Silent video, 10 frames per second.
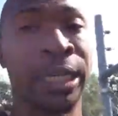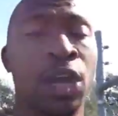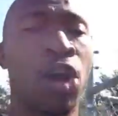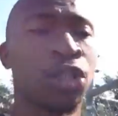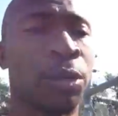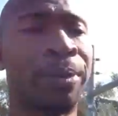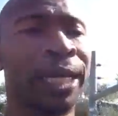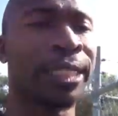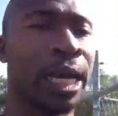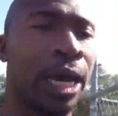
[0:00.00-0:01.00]
cost you
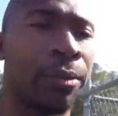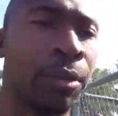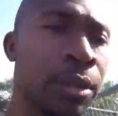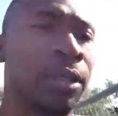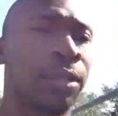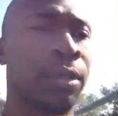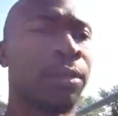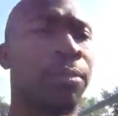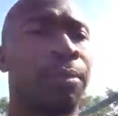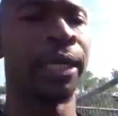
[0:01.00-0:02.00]
big time.
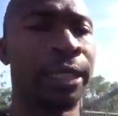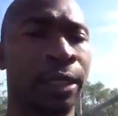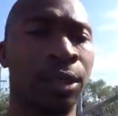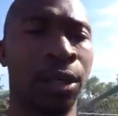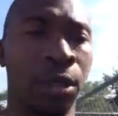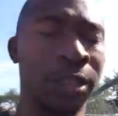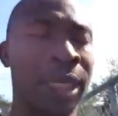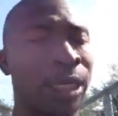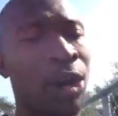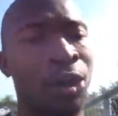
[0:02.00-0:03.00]
But, you know,
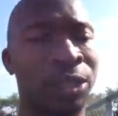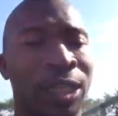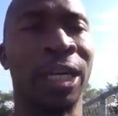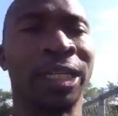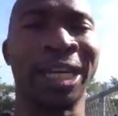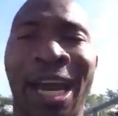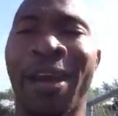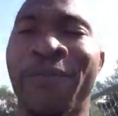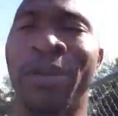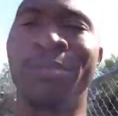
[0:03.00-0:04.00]
didn't cost the other
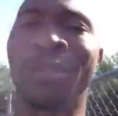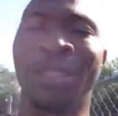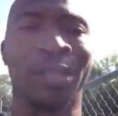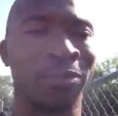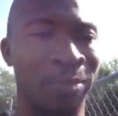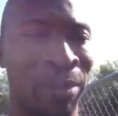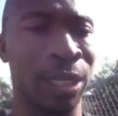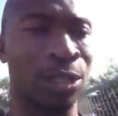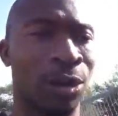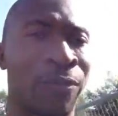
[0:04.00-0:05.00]
guy from, you know,
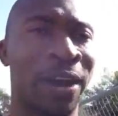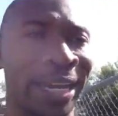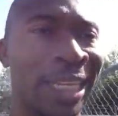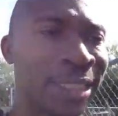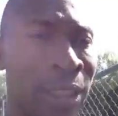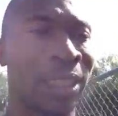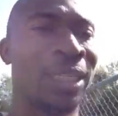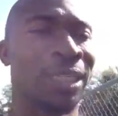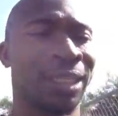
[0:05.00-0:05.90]
Minnesota Vikings,